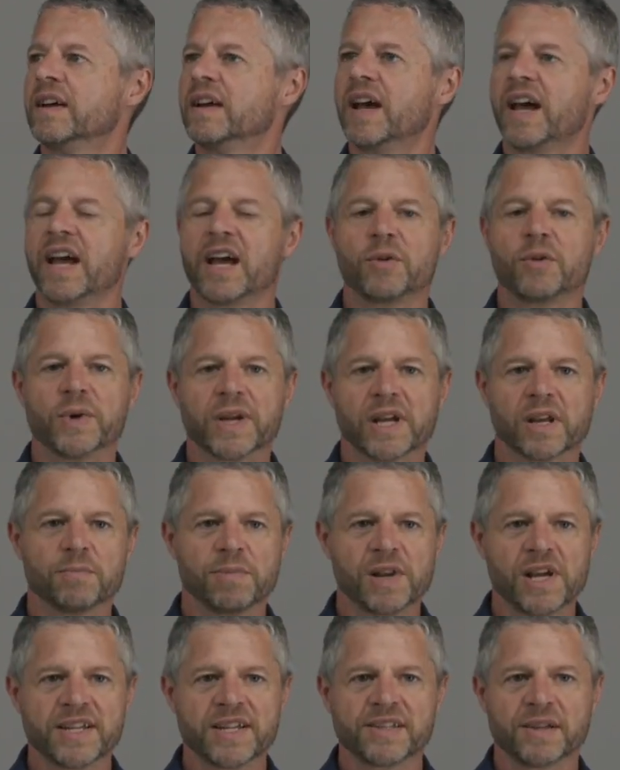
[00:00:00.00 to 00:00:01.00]
And we can
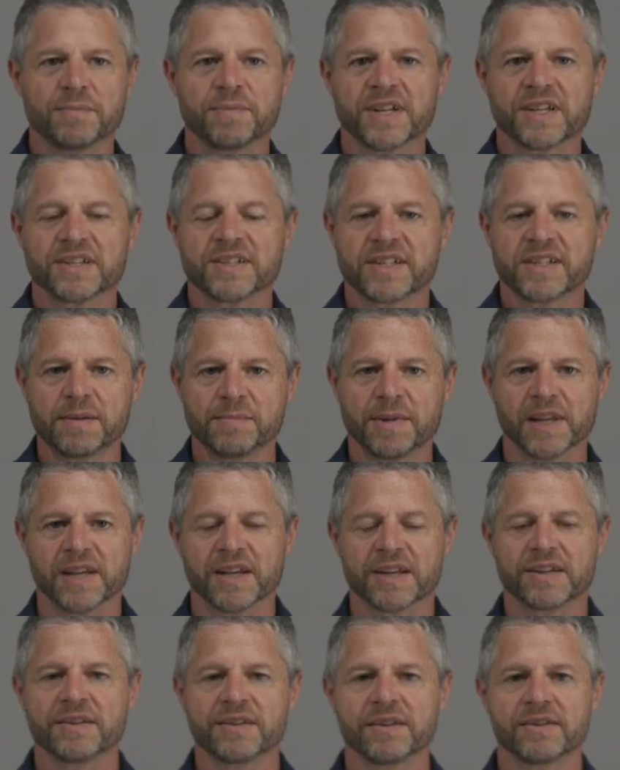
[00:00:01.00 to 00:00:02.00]
apply something
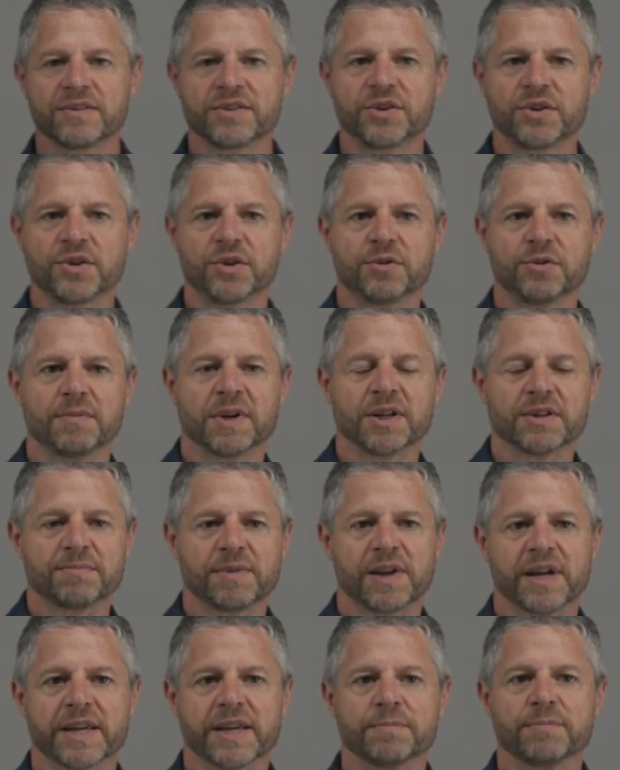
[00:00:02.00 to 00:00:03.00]
similar to
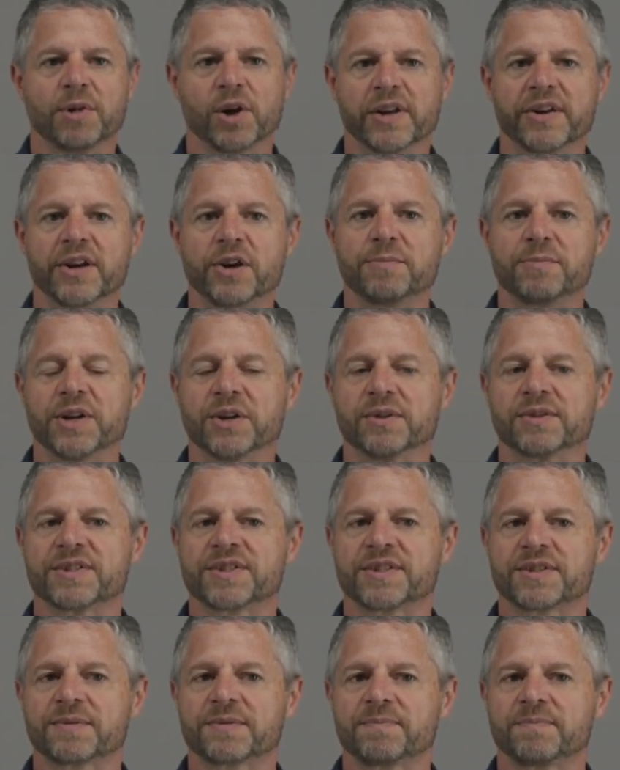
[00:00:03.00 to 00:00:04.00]
multiplying
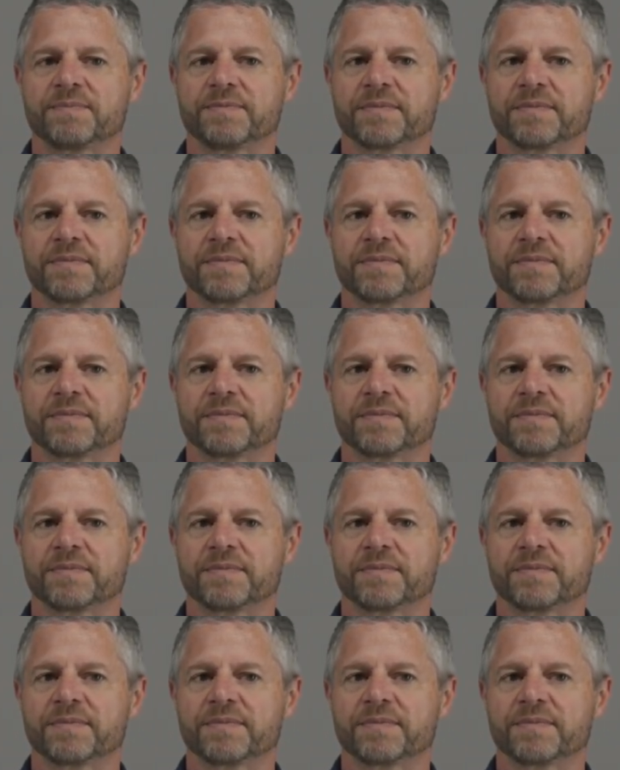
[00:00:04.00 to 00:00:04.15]
polynomials.